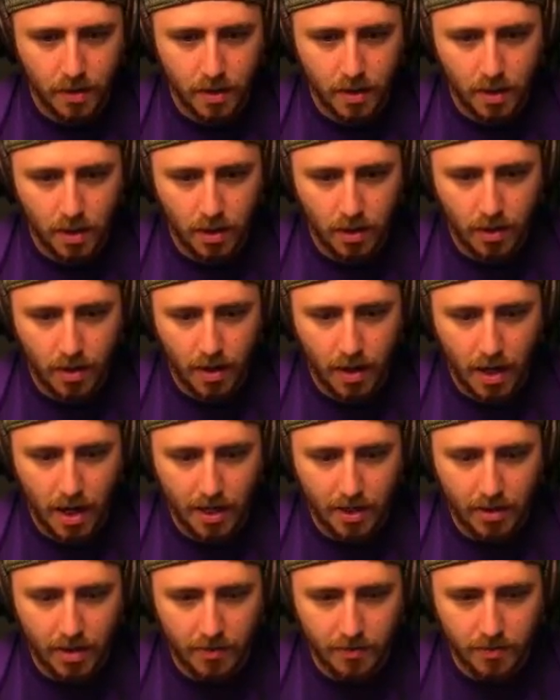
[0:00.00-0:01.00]
Yep. No,
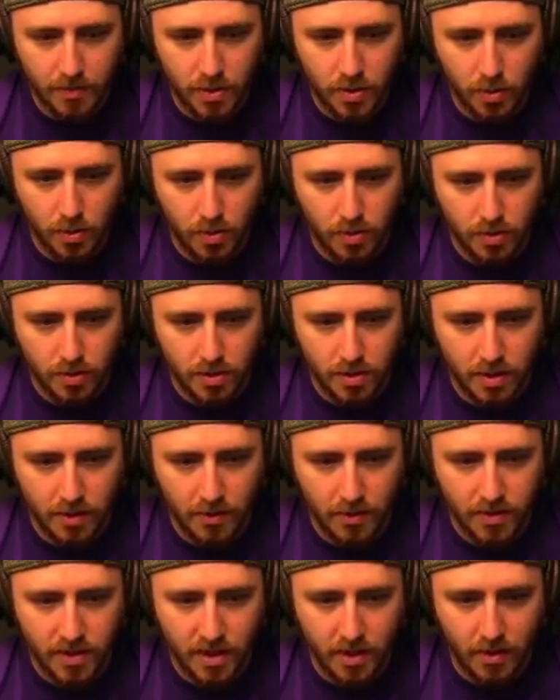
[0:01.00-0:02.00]
I grabbed them. Tools. And
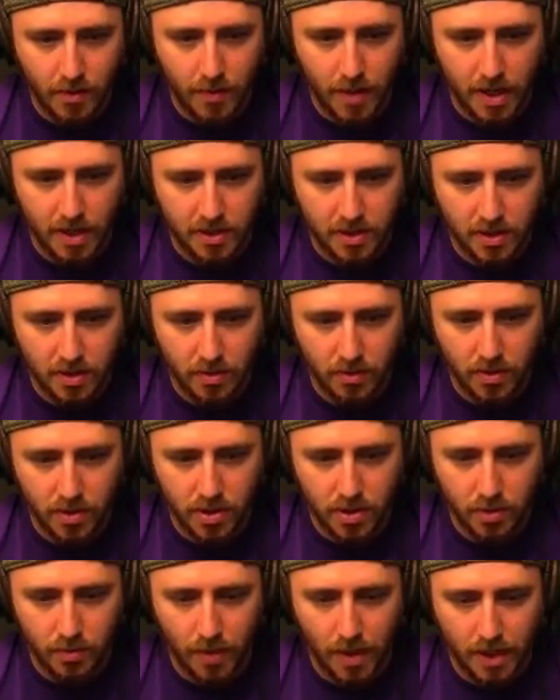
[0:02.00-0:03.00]
there's another box too. There's
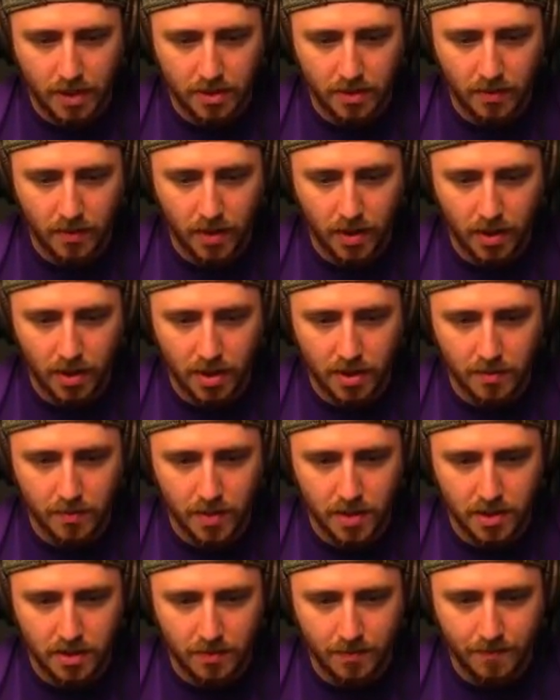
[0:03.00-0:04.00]
two boxes over here. You guys
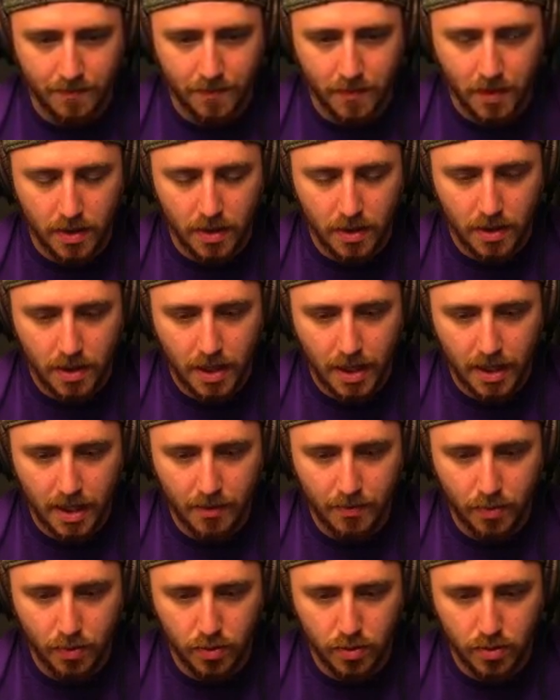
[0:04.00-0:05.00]
missed them. I
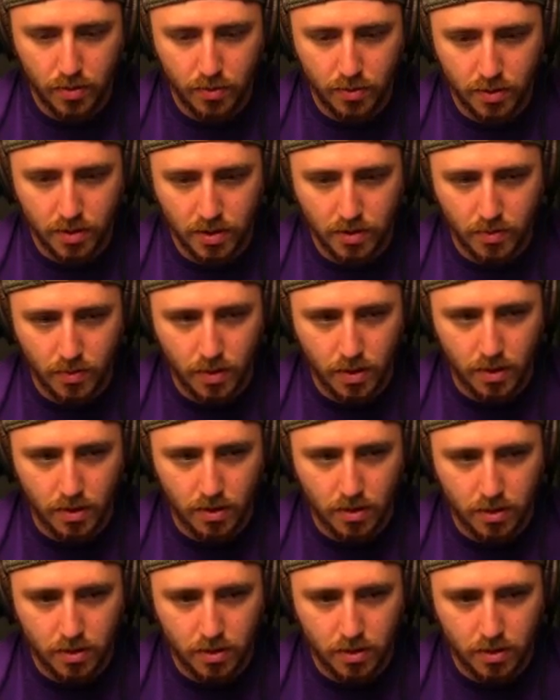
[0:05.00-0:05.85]
got blue tools as well.